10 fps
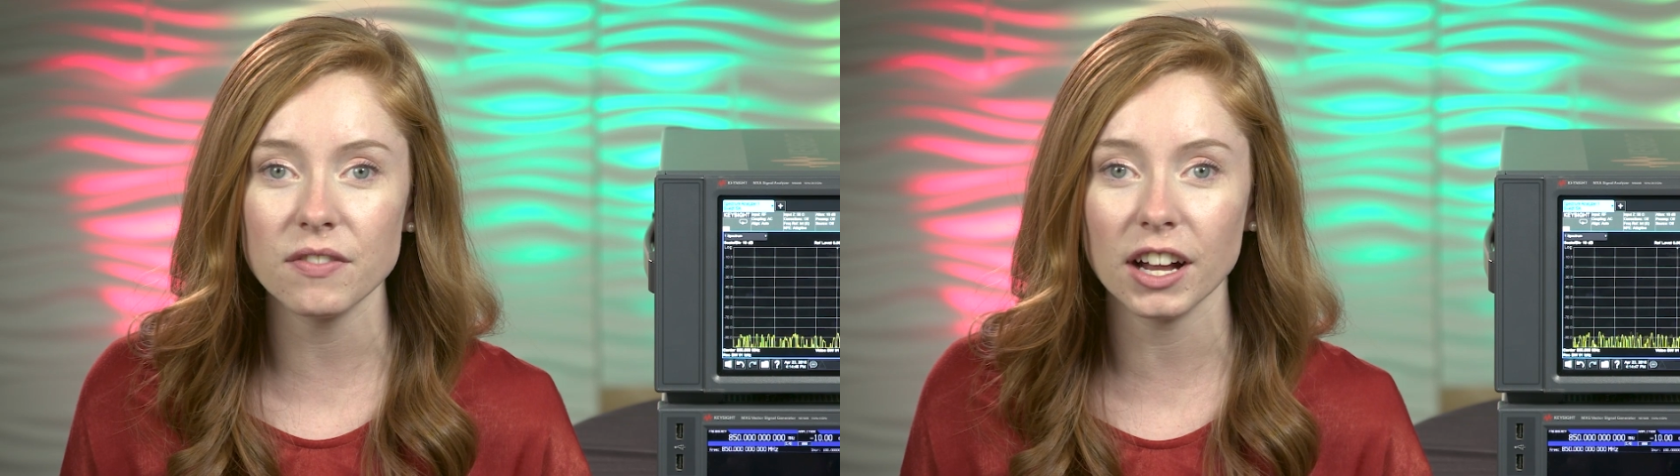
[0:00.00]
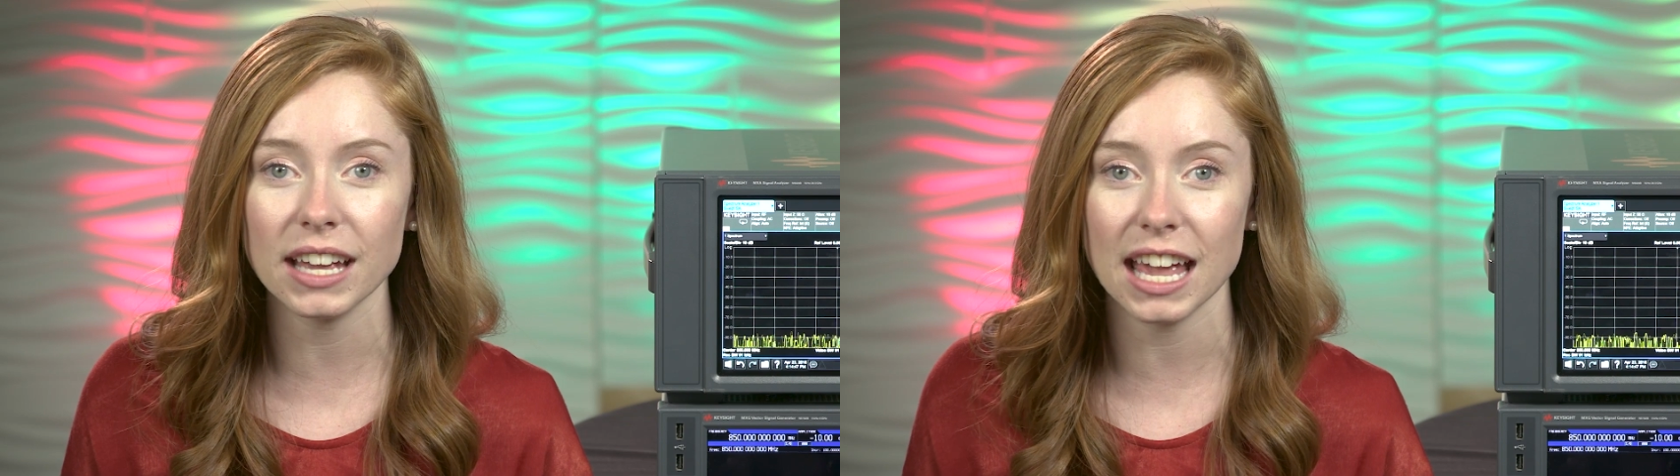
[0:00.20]

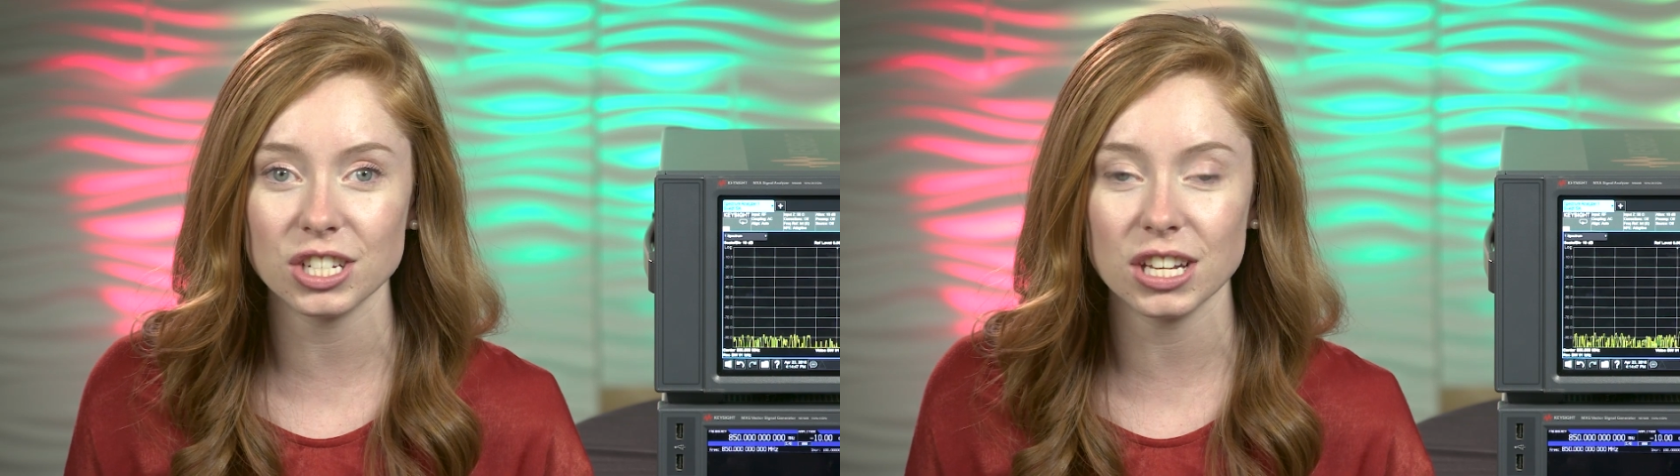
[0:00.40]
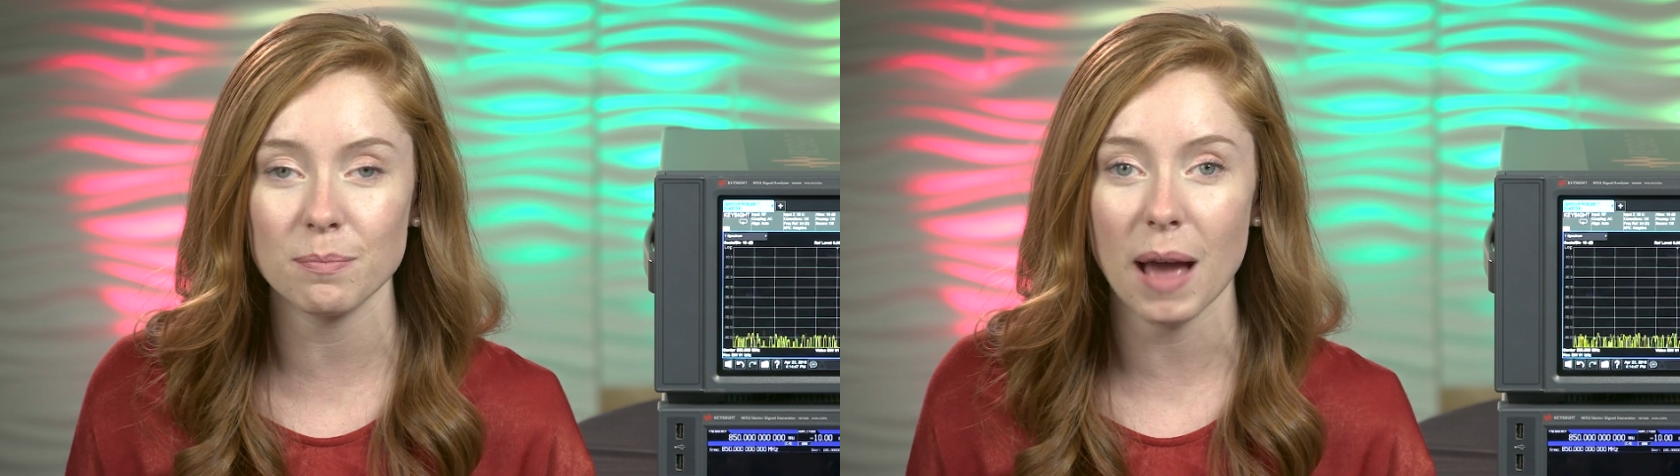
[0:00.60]

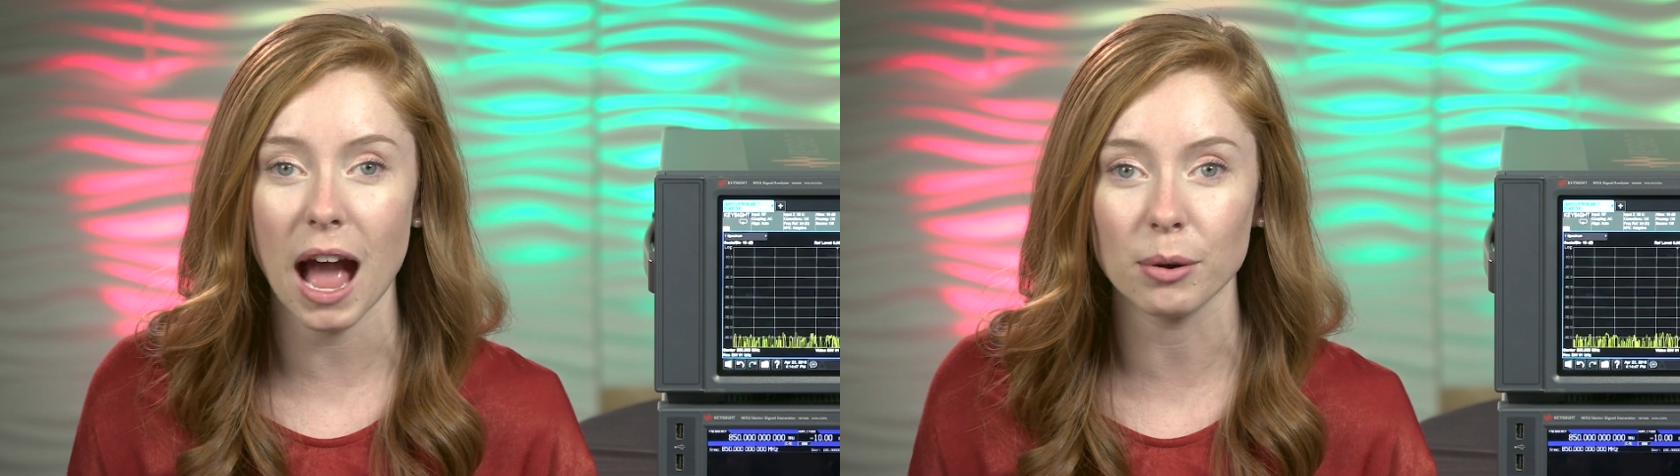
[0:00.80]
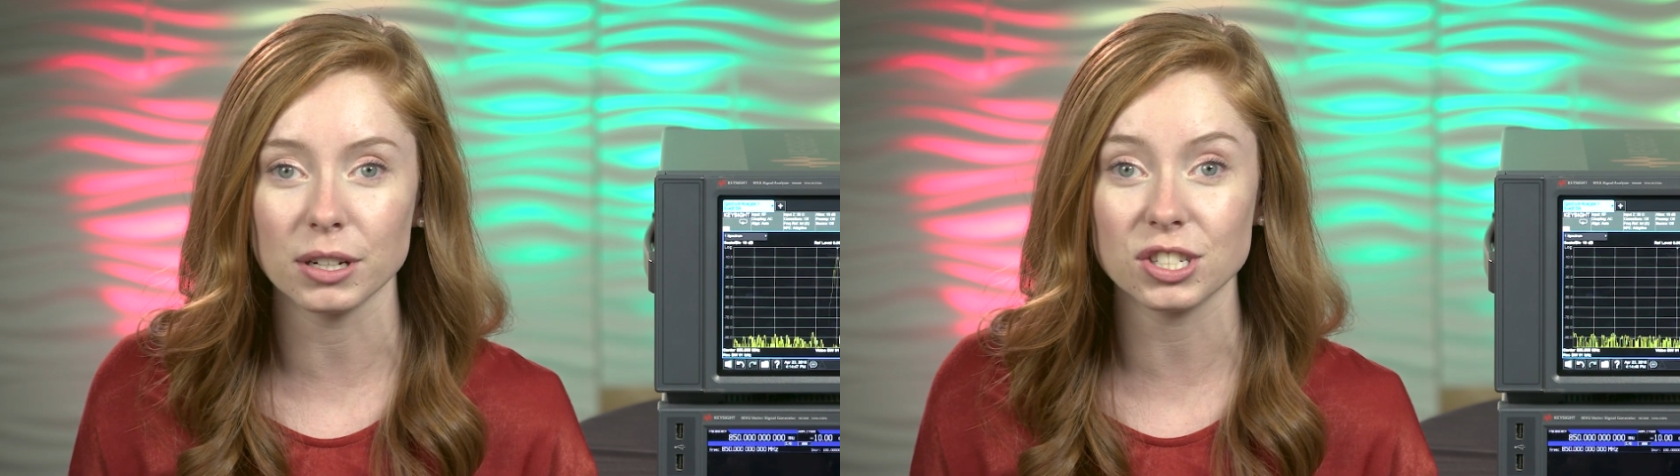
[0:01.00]
variation in
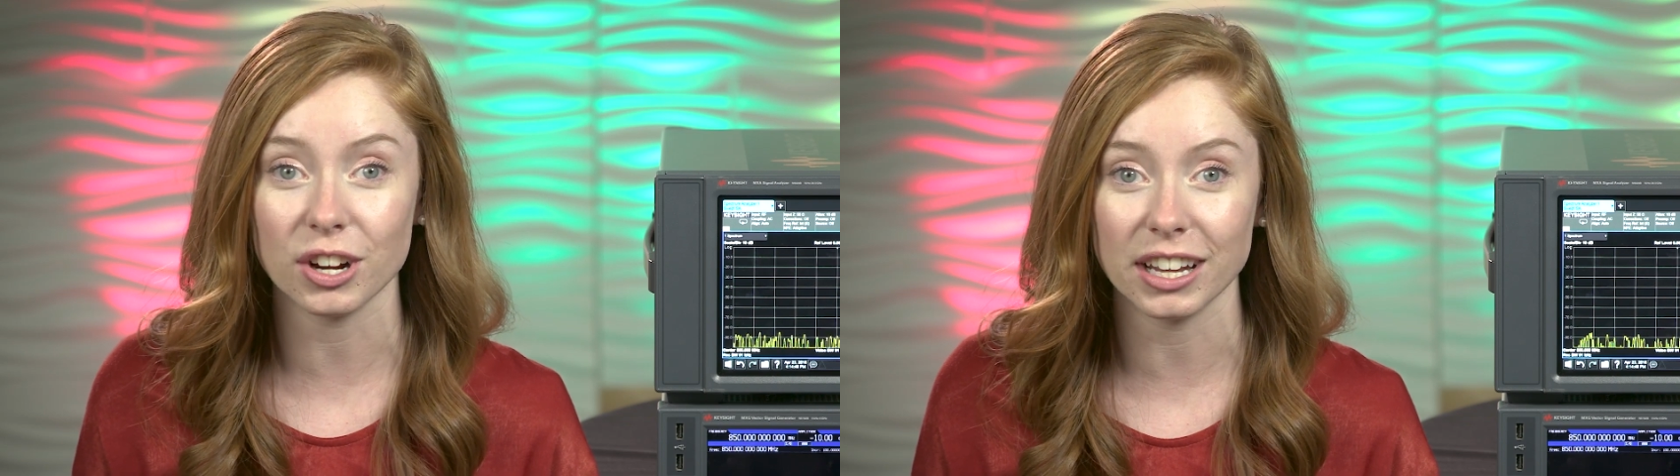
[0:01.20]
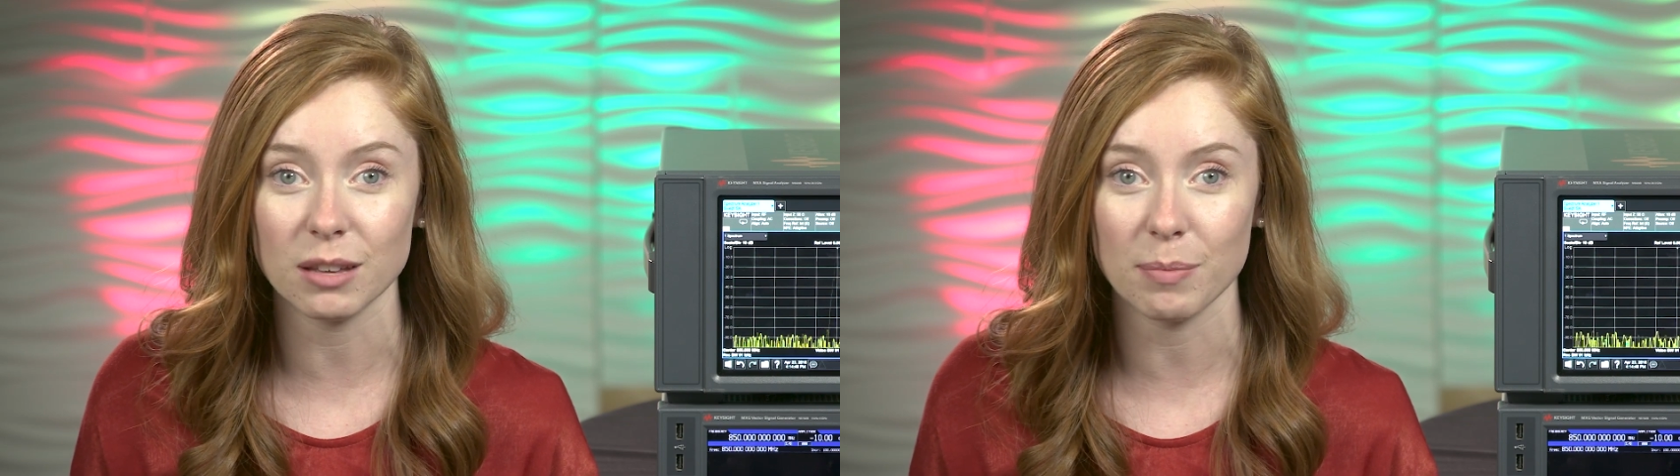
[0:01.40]
power
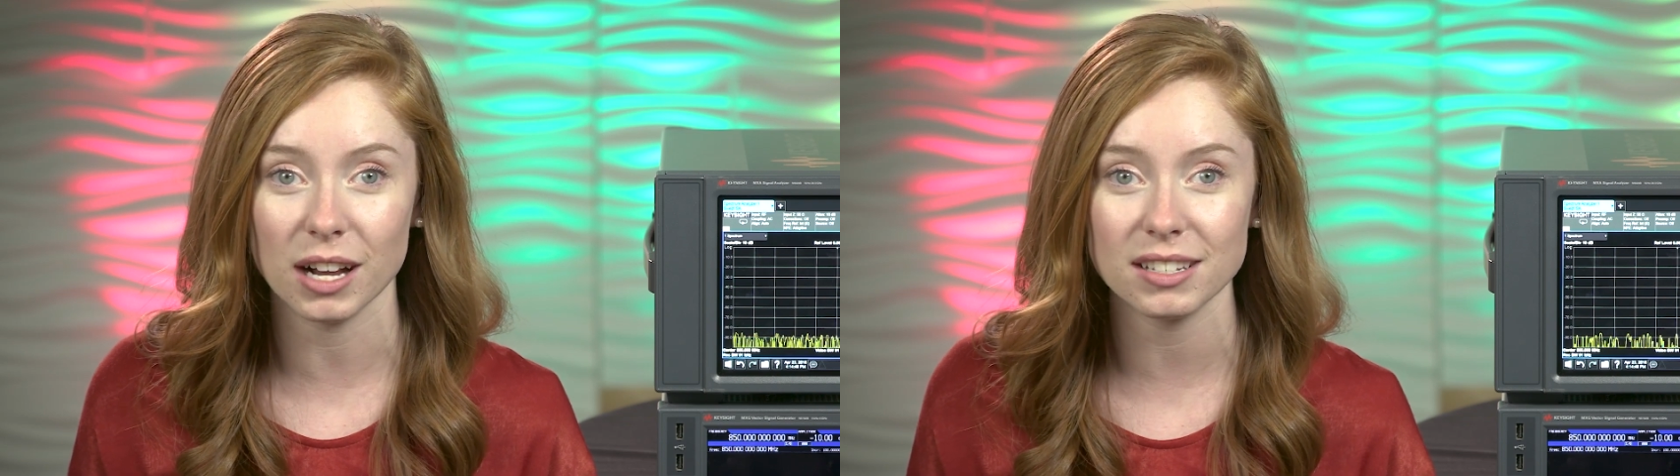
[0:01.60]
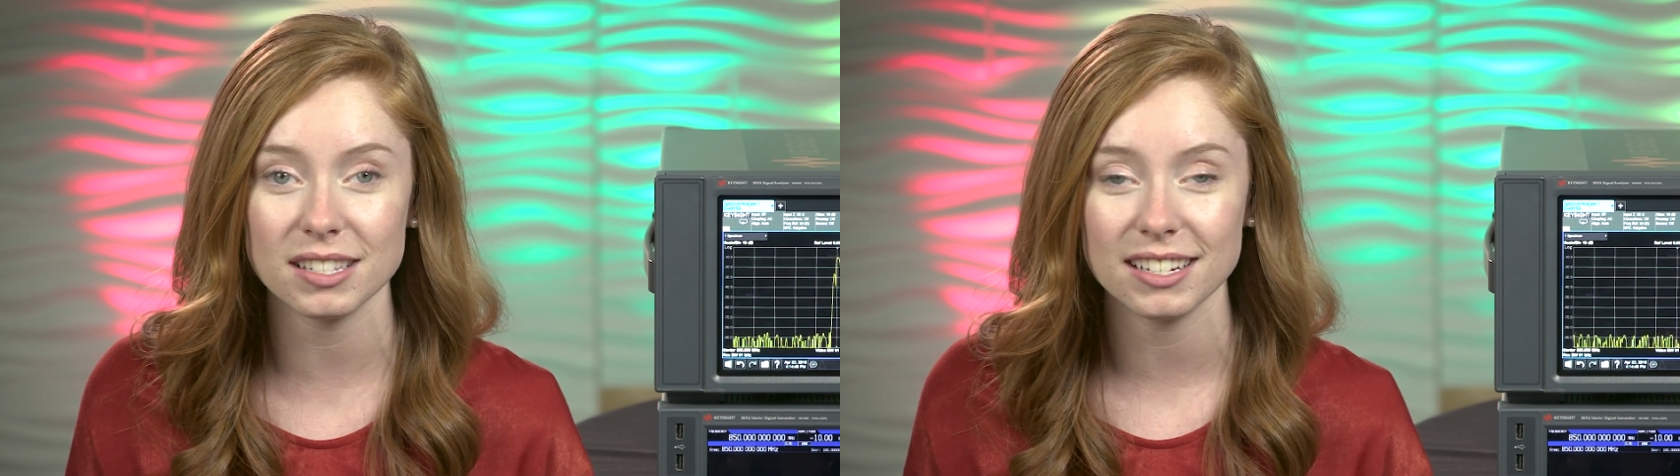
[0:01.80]
during the
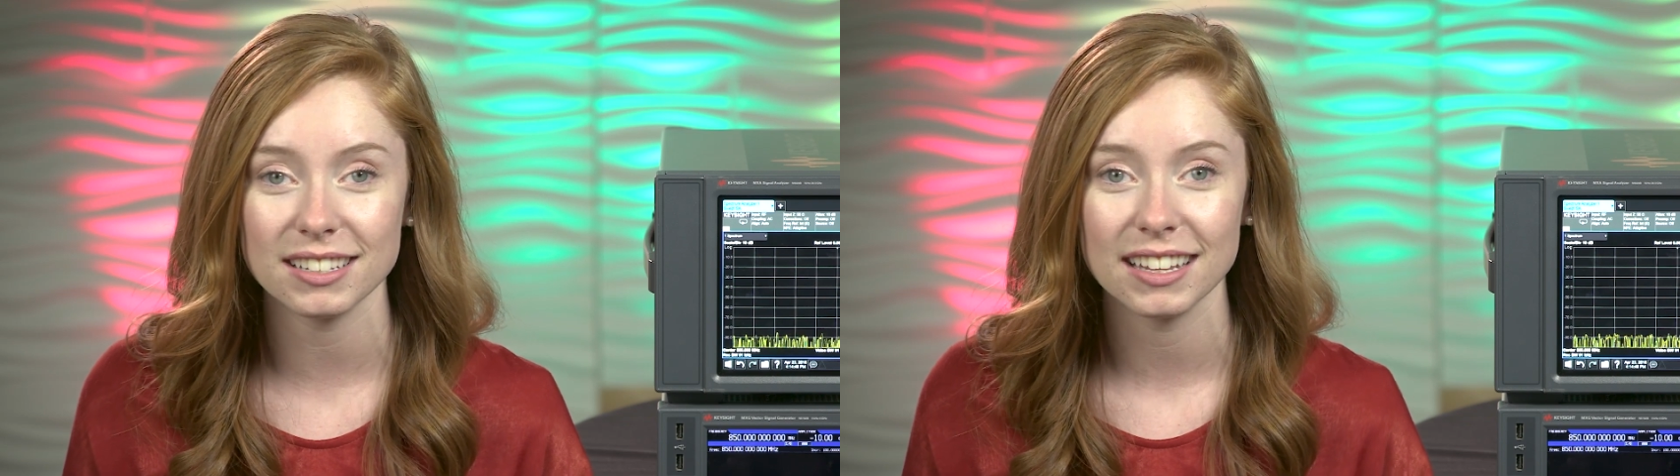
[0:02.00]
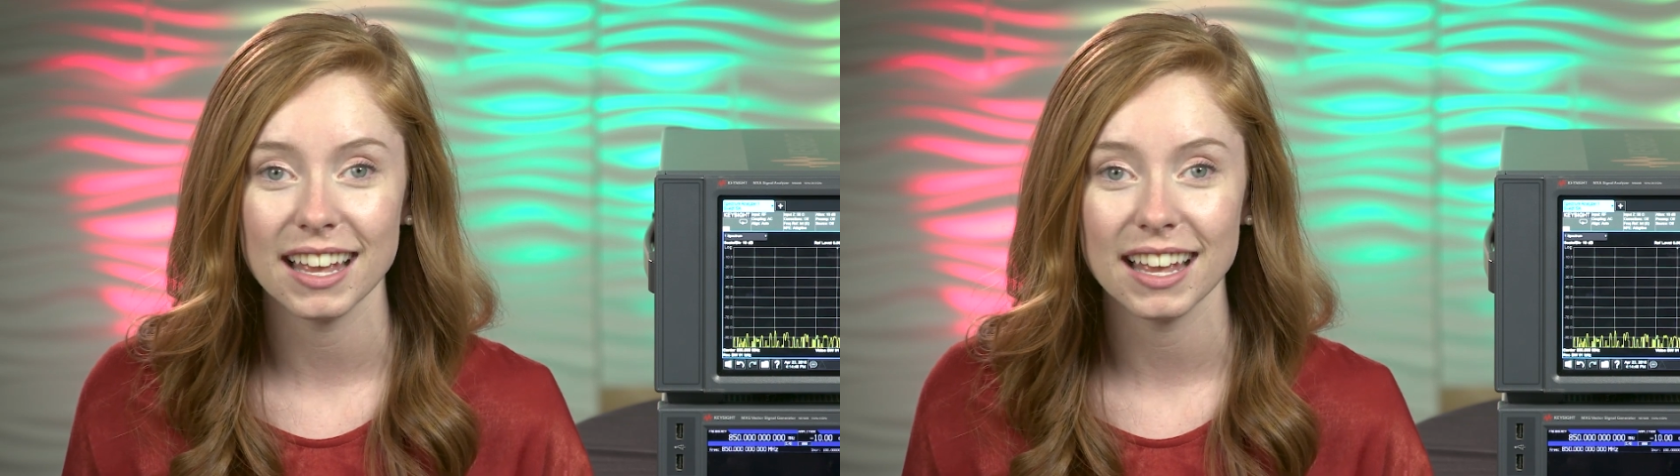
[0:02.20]
burst.